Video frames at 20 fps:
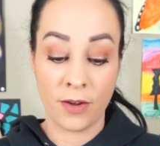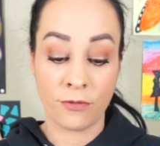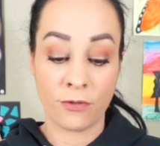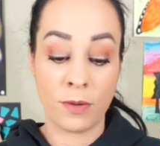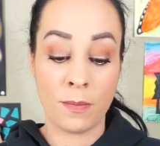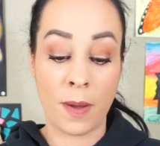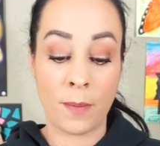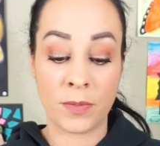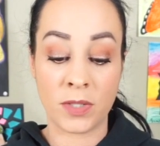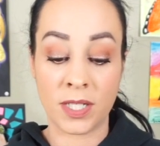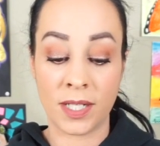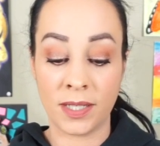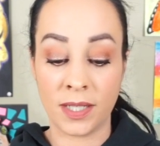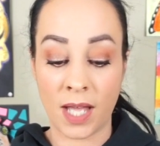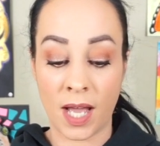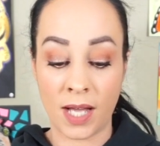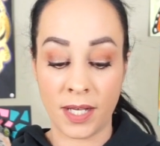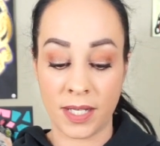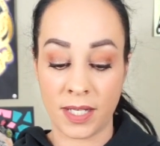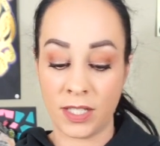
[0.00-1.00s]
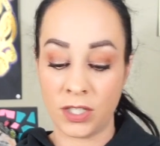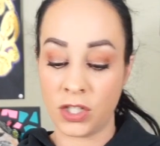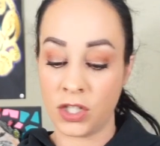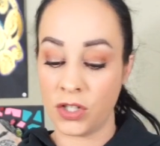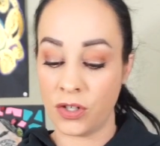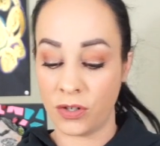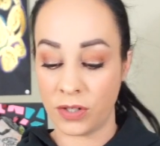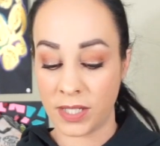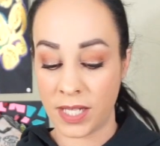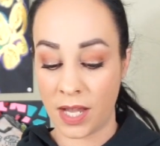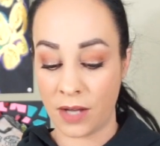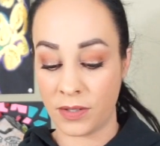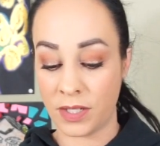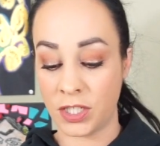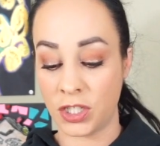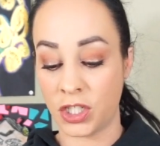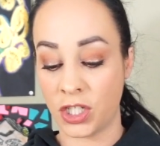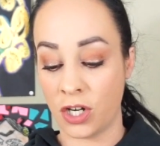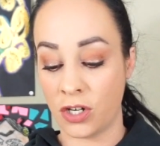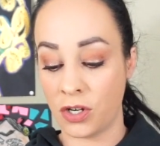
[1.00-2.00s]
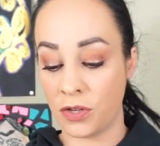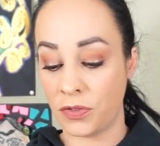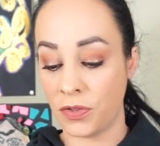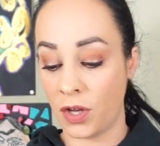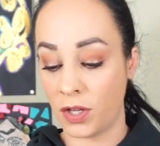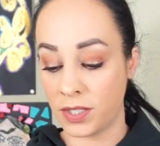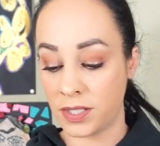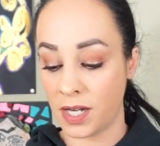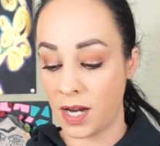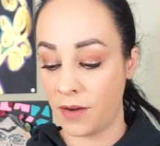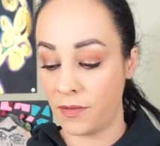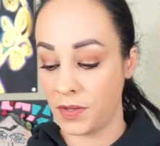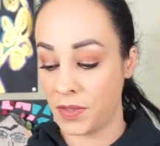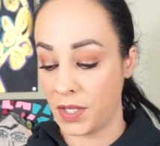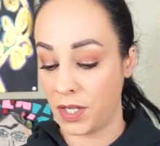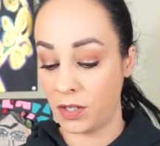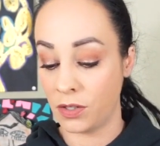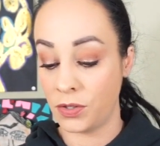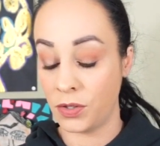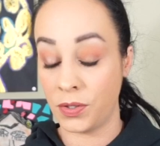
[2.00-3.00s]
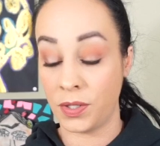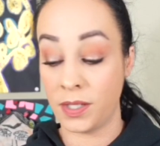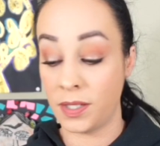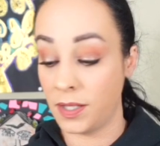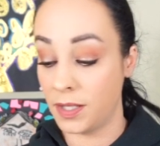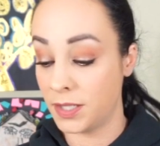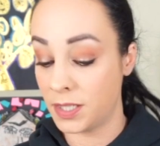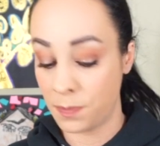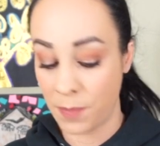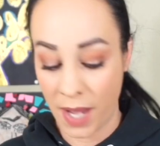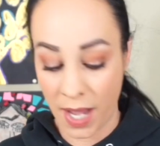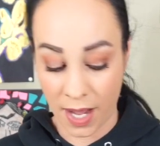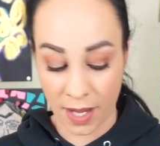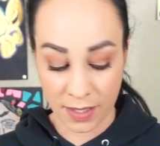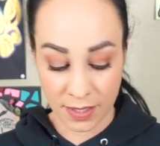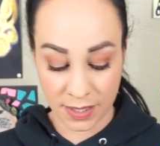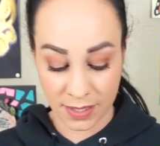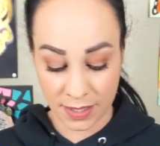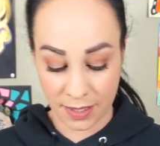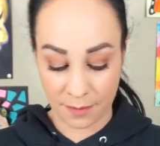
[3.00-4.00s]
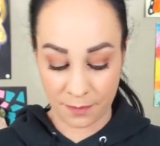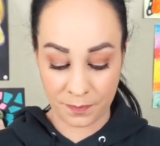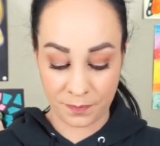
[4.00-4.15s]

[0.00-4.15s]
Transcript: Remember to log into your account and share your thoughts on everything included in this box.